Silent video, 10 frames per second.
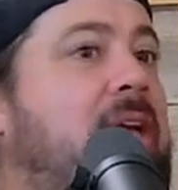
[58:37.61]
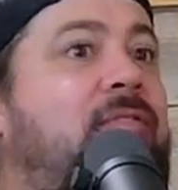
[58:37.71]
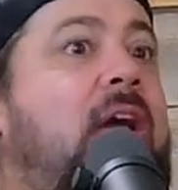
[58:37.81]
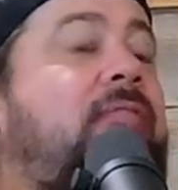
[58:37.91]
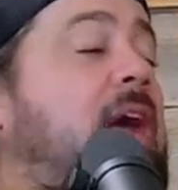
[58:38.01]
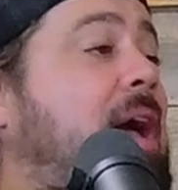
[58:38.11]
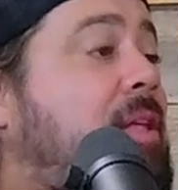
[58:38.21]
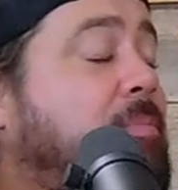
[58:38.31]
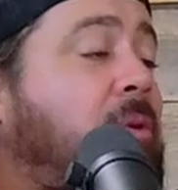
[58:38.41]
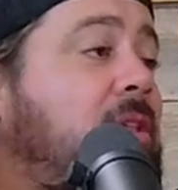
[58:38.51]
if if I
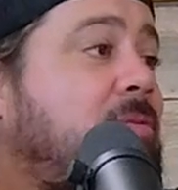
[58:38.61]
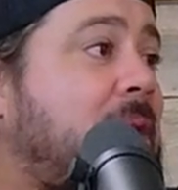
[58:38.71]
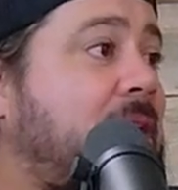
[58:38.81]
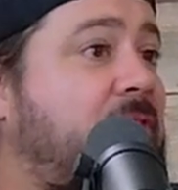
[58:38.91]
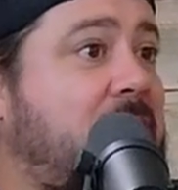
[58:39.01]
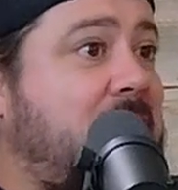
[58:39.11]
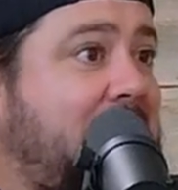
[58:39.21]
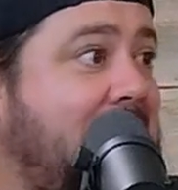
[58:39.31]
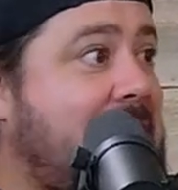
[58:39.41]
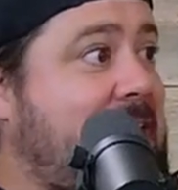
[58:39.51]
put it this way, if I was like
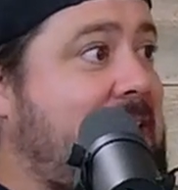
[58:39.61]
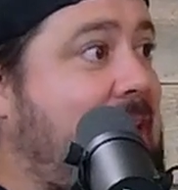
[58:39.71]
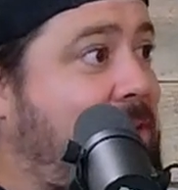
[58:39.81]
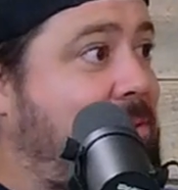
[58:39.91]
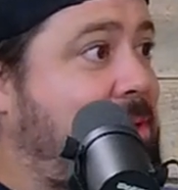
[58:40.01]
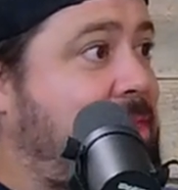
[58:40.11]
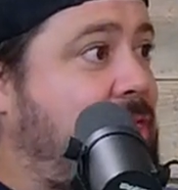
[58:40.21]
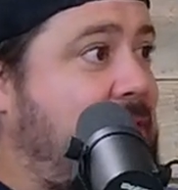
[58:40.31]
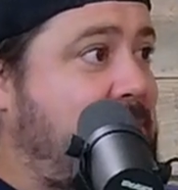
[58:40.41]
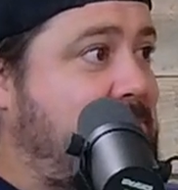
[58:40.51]
hanging out
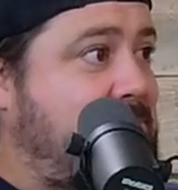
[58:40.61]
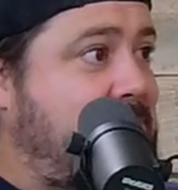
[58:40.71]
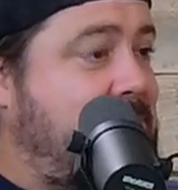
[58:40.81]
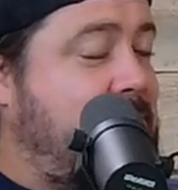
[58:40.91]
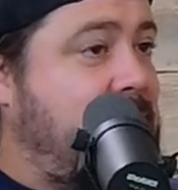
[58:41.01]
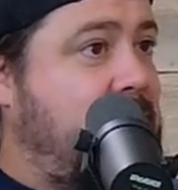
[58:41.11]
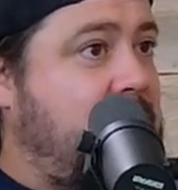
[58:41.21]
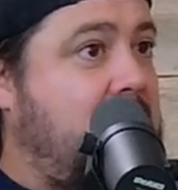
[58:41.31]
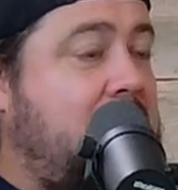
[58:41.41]
with him mm-hmm.